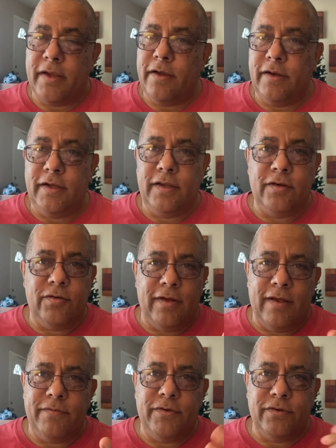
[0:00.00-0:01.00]
honey, you don't
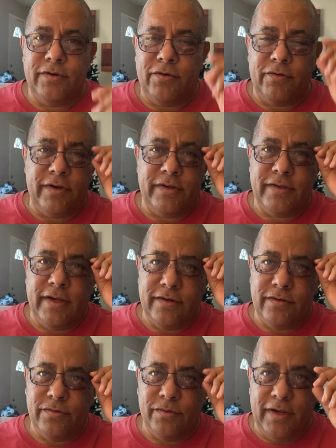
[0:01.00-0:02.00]
have your
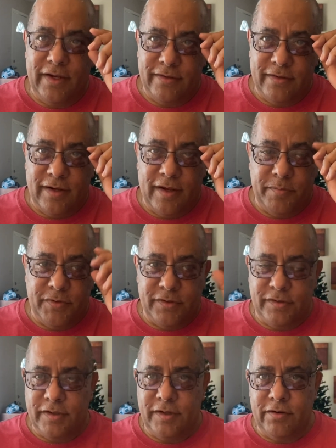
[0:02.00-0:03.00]
orientation till 8 today. But
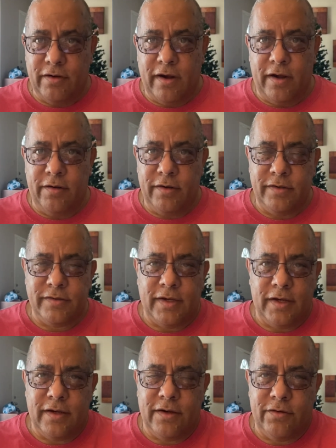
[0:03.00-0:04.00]
she's in here ironing,
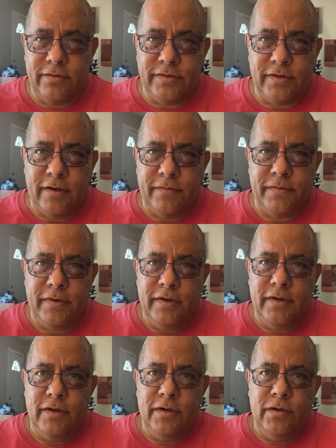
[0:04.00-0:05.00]
taking care of stuff
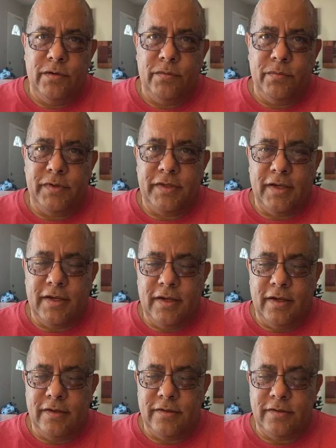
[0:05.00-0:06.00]
with the
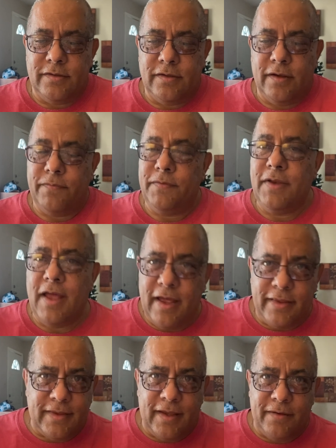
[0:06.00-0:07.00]
kids and stuff.
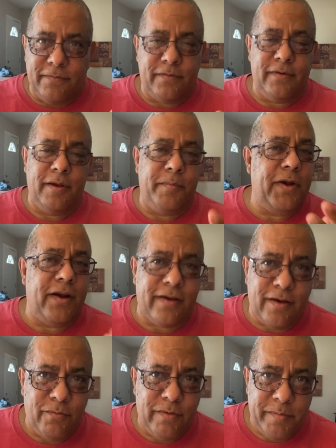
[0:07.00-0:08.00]
Not that
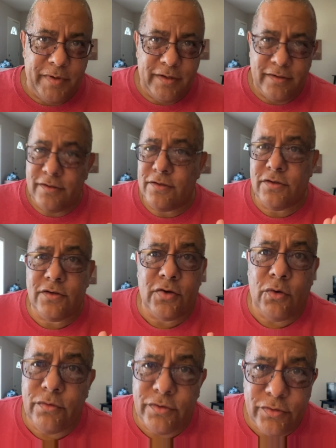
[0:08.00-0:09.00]
American women
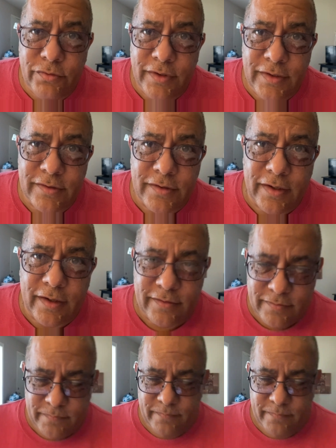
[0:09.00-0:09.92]
don't do these things.